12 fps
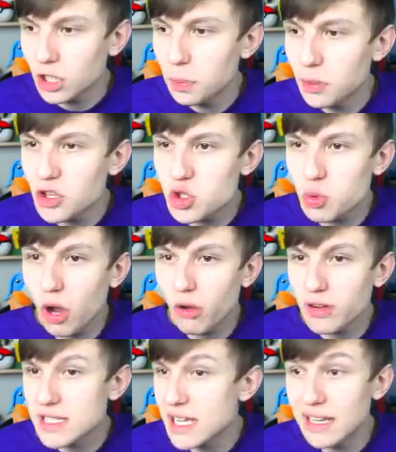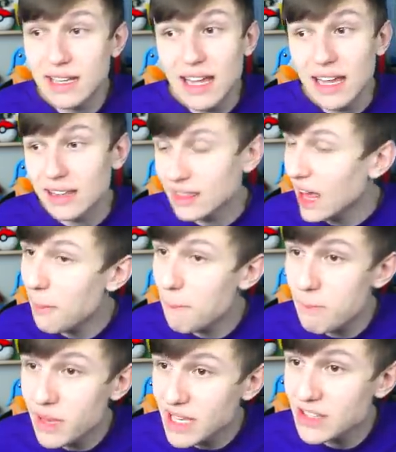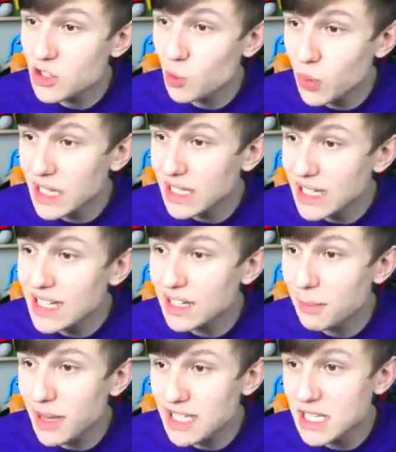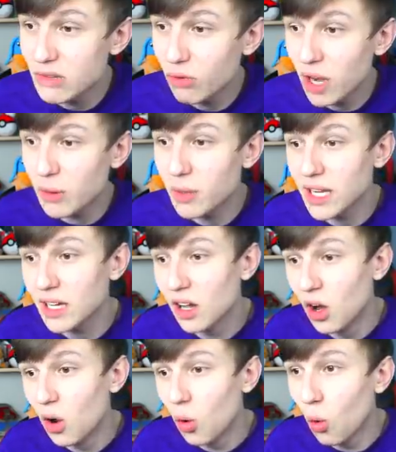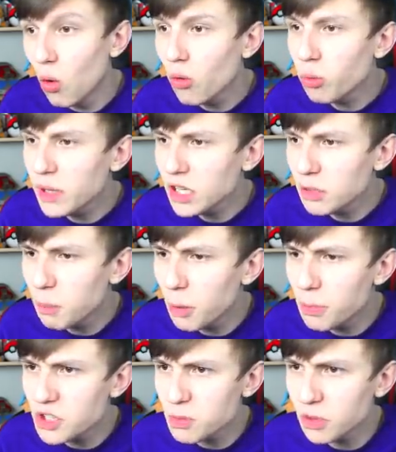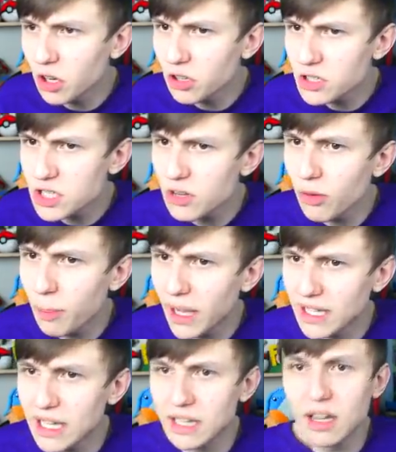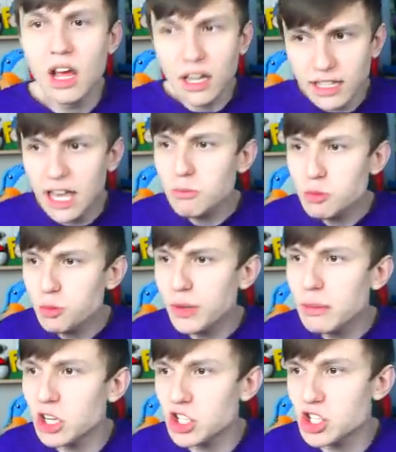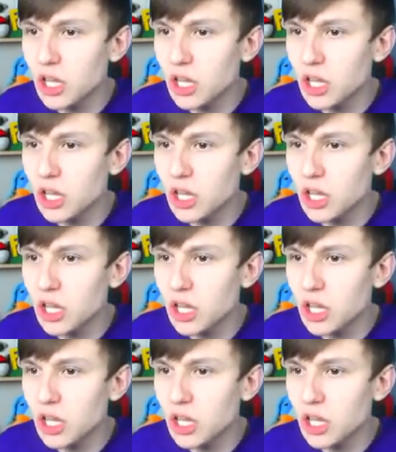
gonna put Suarez in. That means we need a Messi right wing, or we can put Bernardo Silva back in. Kemp's pretty much